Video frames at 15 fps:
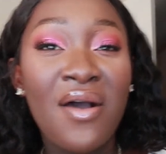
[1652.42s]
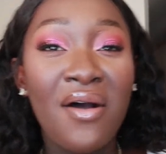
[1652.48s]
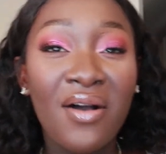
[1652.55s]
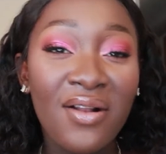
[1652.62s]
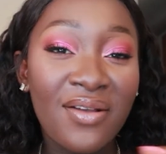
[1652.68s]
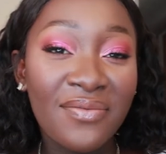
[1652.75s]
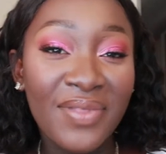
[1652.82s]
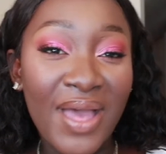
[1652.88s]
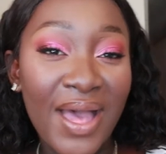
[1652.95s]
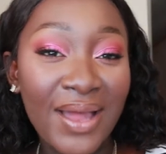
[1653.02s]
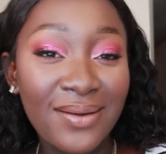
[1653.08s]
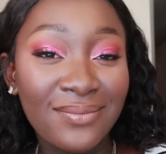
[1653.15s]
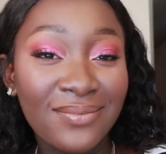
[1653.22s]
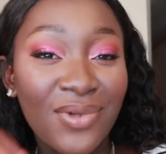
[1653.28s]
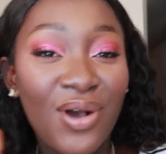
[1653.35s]
All of
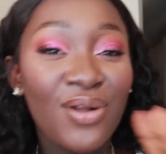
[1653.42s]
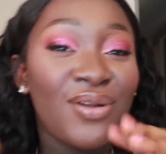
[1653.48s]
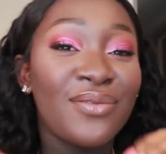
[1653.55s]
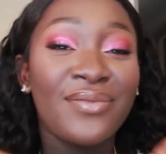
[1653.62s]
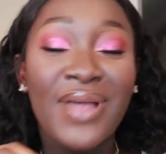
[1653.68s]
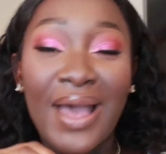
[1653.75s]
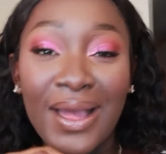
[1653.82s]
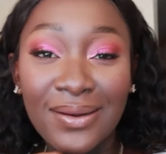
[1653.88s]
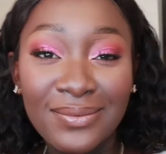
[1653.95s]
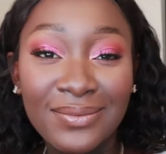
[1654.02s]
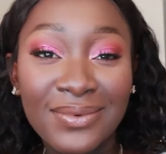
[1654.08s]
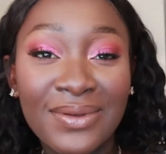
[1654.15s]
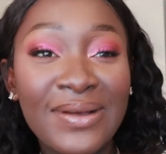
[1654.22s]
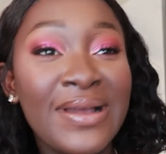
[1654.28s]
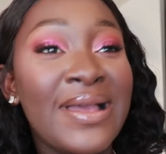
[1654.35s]
that. All of that.
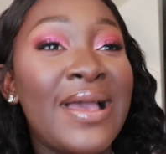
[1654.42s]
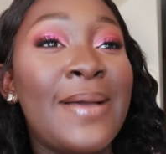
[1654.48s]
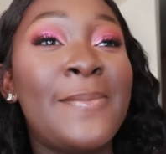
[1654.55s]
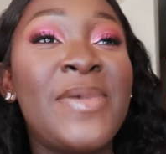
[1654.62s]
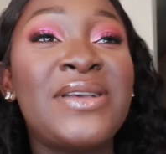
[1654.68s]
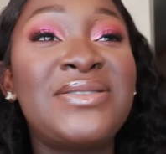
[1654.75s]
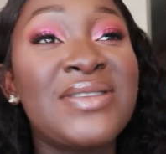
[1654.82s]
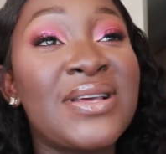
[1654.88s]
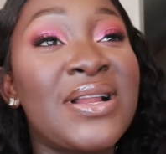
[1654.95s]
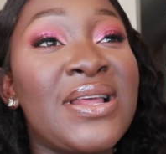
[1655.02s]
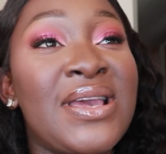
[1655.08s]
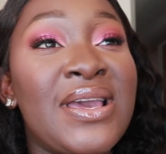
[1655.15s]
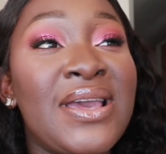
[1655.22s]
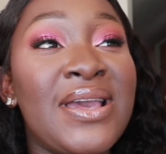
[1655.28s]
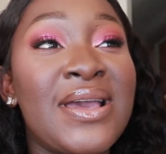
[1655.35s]
And
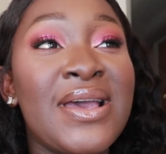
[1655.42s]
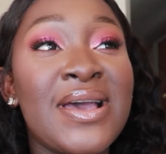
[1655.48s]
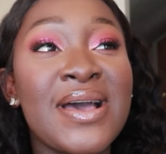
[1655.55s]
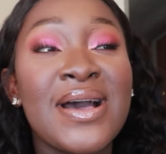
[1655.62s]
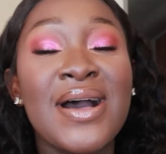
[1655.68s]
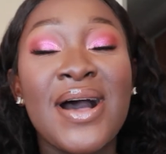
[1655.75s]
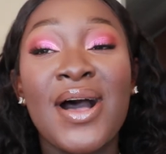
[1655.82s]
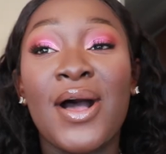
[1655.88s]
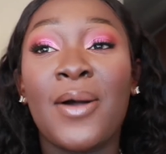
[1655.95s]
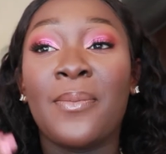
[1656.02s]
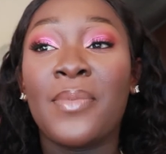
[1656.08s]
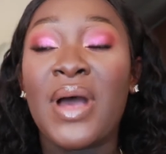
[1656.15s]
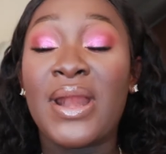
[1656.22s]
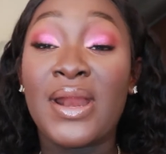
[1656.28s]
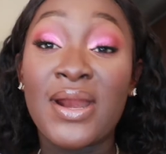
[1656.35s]
basically,
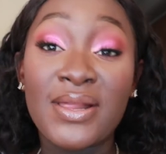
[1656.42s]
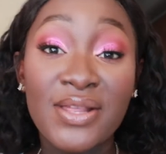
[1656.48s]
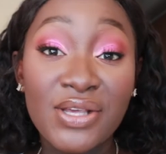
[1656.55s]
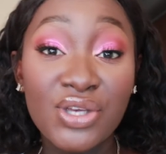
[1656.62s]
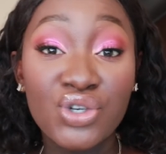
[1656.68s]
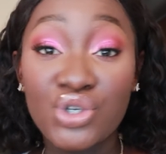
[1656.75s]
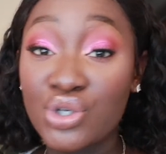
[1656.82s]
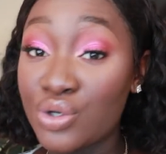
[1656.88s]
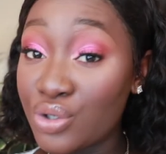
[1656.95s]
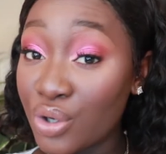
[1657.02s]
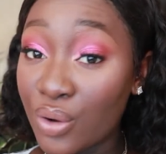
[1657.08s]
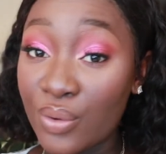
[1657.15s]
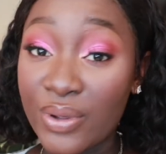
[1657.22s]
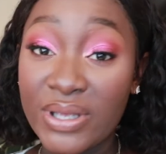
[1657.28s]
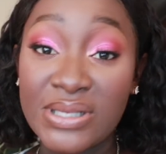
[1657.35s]
another thing you should
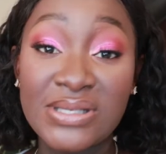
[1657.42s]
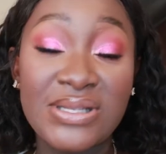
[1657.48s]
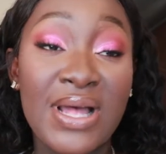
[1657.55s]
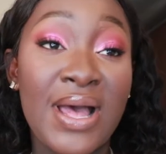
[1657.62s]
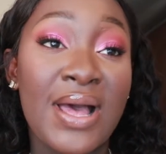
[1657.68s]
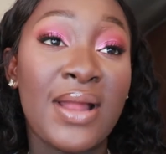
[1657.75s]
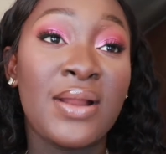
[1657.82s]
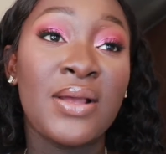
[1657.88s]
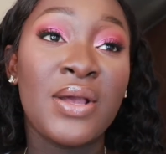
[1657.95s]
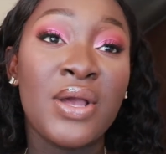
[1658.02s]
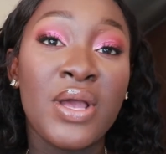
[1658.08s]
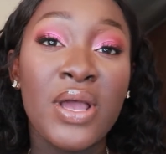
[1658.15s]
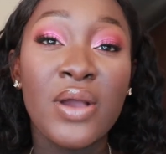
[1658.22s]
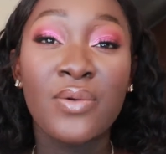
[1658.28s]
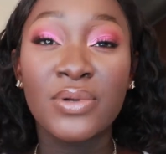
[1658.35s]
know is that
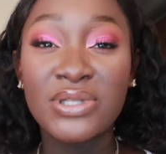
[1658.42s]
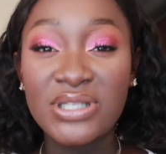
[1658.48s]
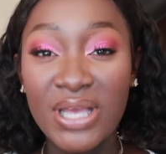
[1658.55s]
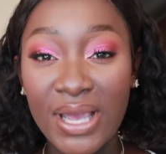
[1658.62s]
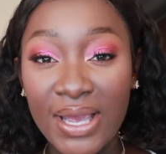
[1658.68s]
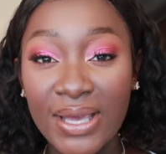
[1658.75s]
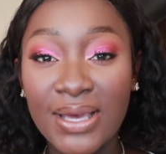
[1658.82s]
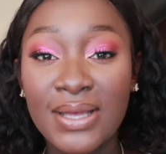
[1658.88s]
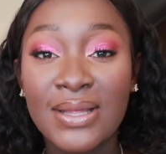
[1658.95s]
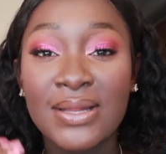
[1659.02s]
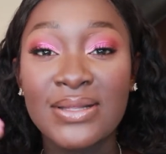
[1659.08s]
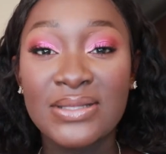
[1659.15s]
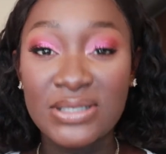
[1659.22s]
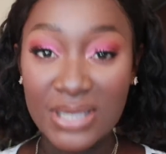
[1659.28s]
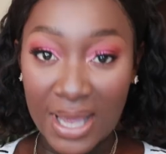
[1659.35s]
it will take
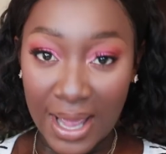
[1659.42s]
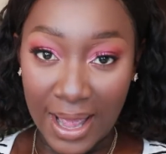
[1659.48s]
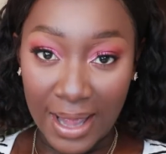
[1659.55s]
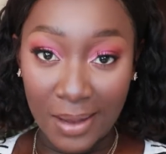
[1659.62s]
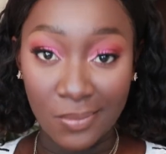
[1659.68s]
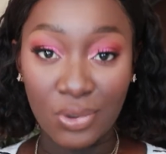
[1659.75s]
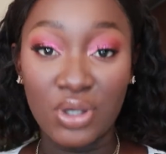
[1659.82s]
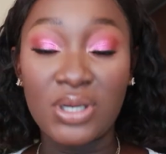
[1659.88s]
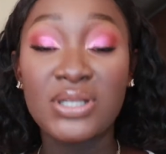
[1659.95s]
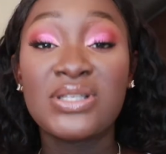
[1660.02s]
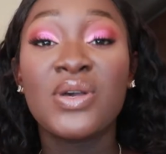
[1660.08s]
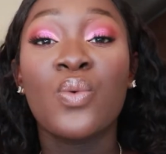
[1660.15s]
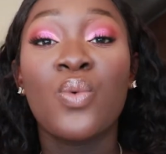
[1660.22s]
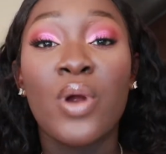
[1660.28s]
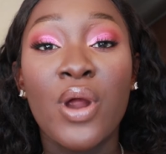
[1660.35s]
time. You need
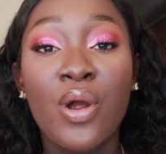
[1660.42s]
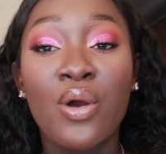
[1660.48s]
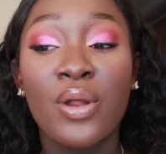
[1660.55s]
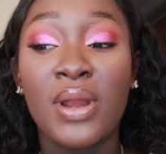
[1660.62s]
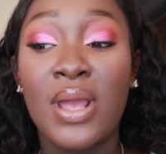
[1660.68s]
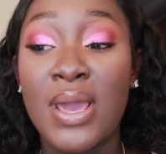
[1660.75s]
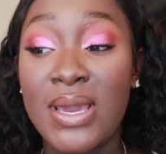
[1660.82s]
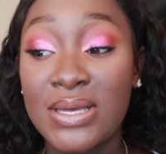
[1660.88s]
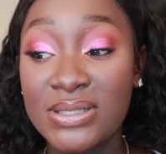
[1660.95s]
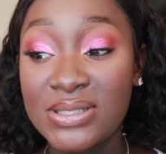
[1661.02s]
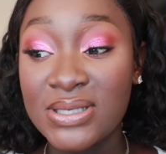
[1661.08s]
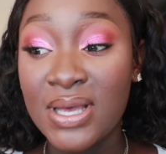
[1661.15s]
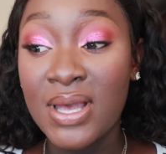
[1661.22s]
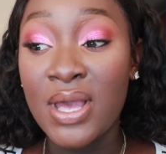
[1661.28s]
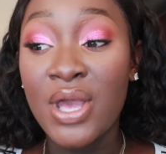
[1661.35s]
to work on
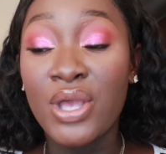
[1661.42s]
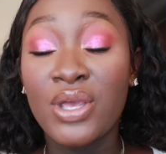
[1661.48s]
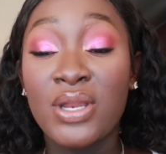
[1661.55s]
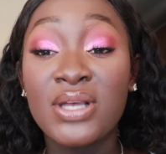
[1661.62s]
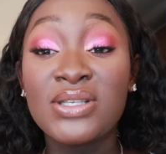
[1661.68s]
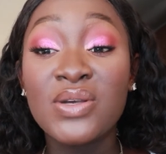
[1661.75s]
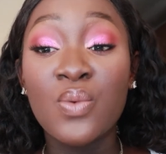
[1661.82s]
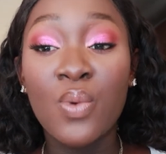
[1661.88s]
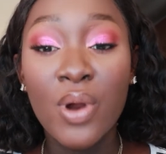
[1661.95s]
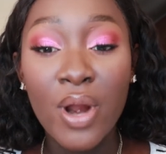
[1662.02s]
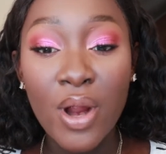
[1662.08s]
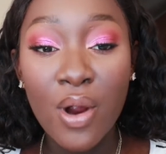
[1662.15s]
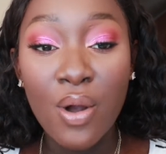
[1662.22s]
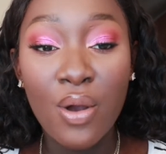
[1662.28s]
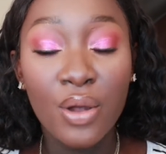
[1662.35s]
it. You need to
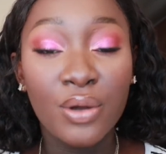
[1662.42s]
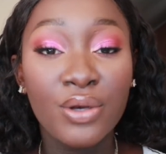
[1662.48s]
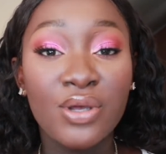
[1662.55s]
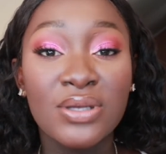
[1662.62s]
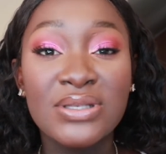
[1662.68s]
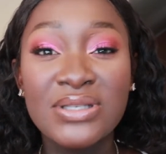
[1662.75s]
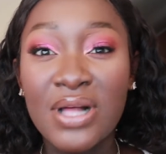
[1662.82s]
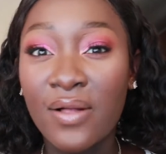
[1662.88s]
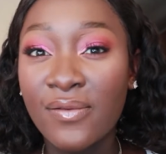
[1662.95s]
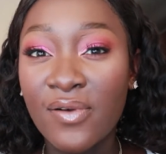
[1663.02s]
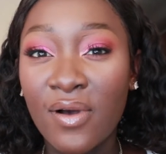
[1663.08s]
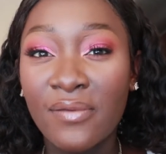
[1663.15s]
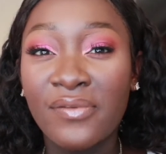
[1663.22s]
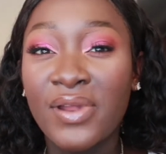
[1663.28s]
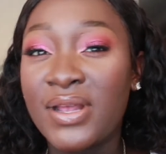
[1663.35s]
work on your
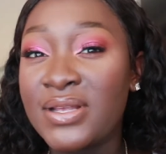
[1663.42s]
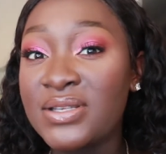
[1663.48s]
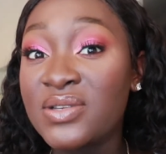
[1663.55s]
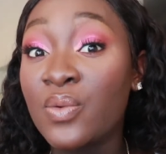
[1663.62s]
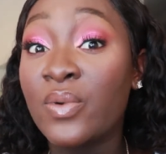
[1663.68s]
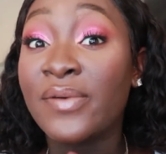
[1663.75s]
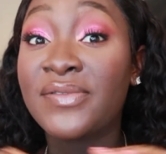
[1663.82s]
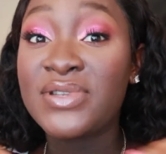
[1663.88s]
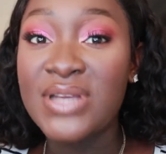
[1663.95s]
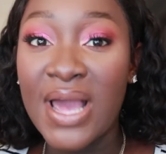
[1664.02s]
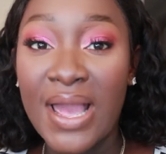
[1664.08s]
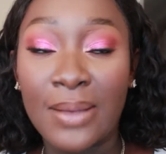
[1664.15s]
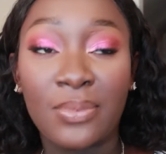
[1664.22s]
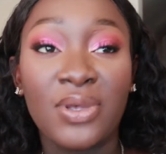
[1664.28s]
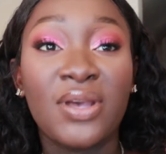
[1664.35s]
self-confidence with
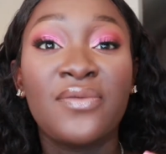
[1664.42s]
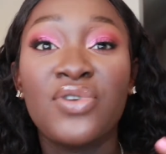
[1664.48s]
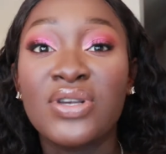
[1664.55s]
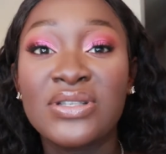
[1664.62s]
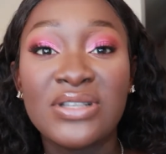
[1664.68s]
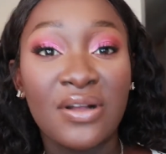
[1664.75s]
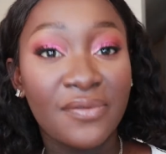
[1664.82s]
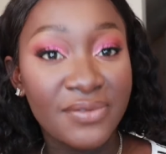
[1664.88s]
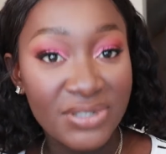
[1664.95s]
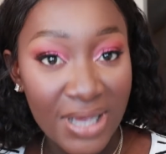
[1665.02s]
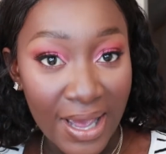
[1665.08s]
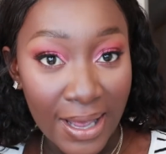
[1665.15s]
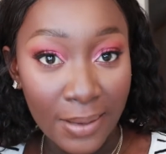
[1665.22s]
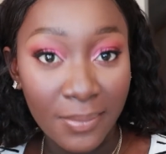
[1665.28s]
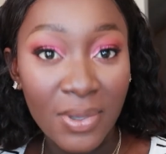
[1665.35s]
time. Give yourself
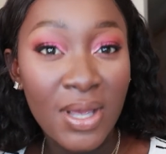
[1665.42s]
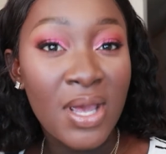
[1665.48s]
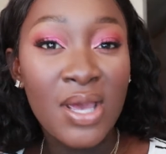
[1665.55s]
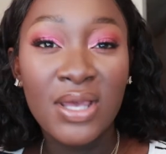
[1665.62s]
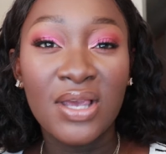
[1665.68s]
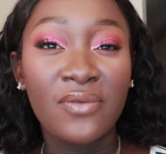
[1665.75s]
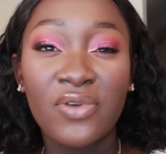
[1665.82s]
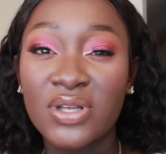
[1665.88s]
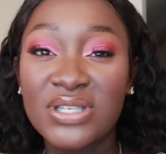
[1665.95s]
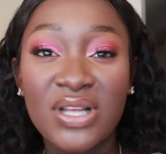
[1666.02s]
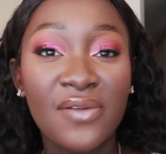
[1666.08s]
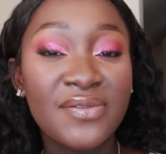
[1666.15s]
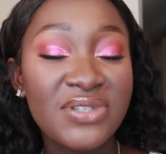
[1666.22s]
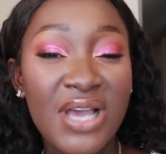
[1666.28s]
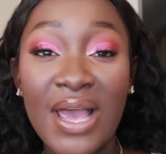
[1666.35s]
time. Give
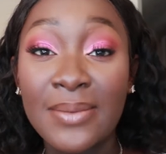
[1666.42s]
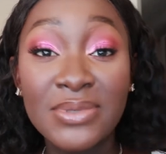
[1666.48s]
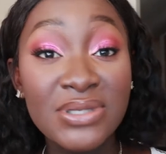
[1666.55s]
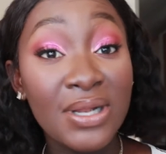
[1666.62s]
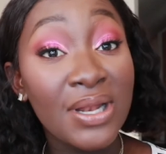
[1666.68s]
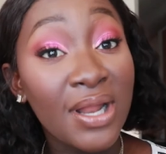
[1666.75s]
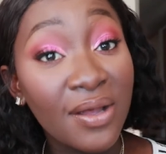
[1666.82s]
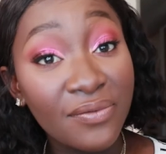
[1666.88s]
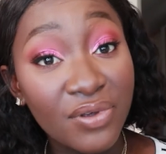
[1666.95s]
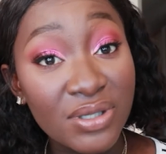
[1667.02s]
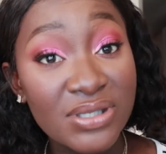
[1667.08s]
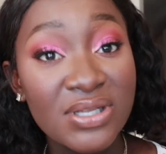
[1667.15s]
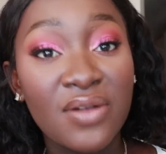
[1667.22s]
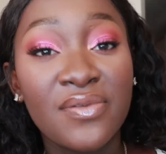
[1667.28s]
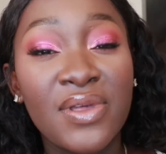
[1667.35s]
yourself time to love
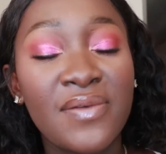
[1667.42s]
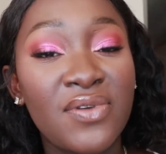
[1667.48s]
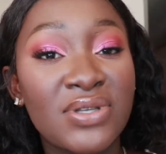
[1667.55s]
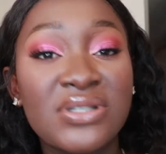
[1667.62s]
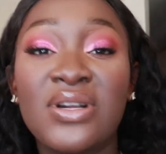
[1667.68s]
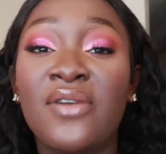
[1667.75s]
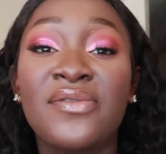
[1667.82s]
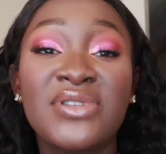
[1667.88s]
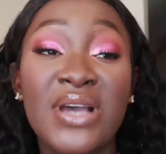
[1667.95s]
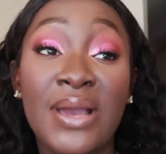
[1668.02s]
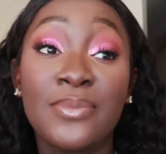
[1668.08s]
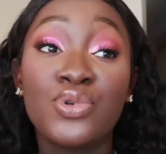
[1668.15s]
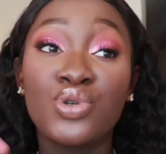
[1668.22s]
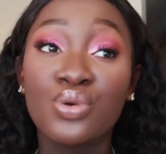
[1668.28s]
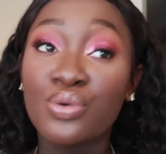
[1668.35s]
yourself. Give yourself
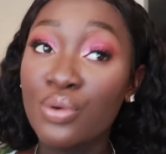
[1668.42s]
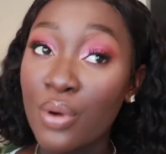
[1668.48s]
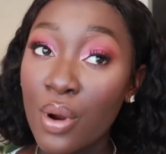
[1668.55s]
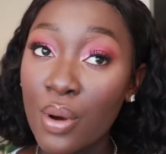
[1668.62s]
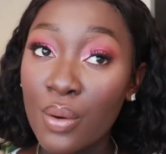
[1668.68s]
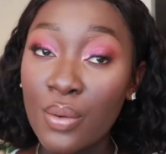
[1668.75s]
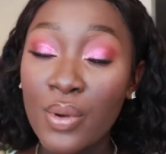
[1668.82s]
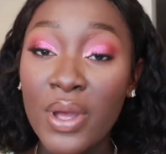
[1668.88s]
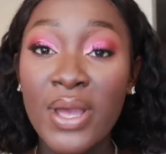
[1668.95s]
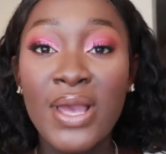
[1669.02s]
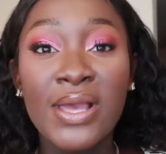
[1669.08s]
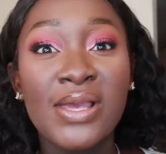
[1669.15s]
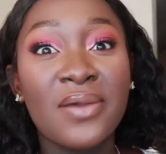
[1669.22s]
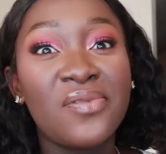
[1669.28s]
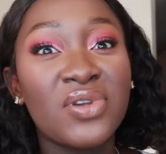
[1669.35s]
time to grow.
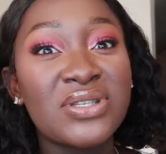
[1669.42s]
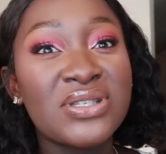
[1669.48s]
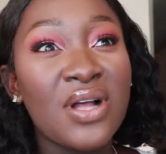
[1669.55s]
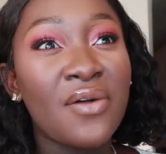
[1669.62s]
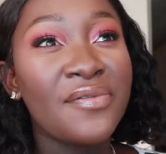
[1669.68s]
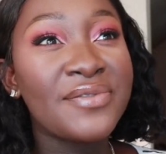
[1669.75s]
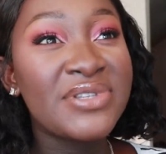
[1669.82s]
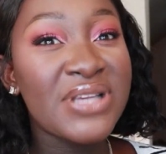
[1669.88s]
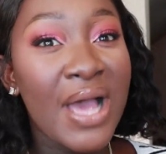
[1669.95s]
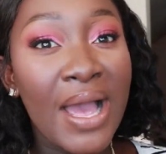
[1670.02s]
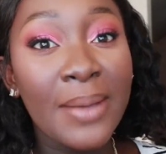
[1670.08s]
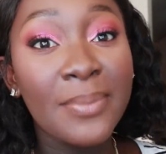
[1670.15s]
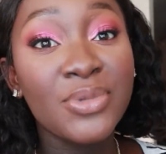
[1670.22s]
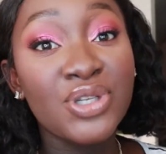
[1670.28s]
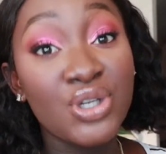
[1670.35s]
Give yourself
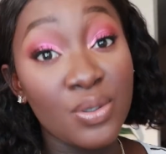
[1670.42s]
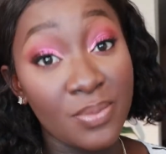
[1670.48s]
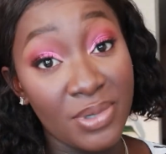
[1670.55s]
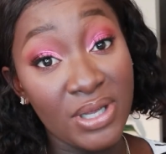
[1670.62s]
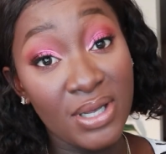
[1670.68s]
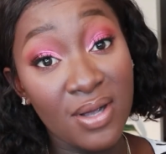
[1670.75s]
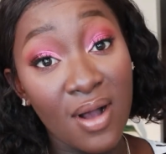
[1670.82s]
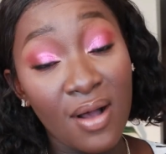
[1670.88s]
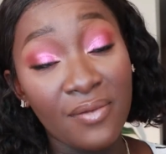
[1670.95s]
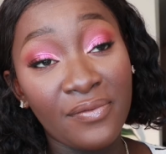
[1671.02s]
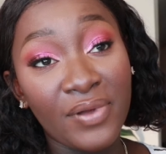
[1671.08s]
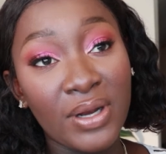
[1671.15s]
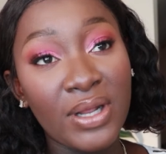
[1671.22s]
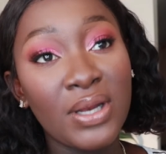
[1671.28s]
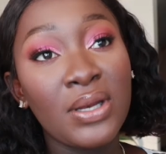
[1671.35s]
time to be
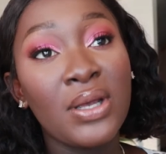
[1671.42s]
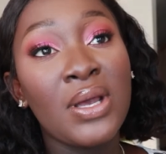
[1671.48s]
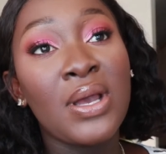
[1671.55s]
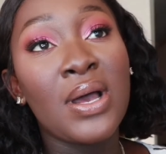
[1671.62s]
confident.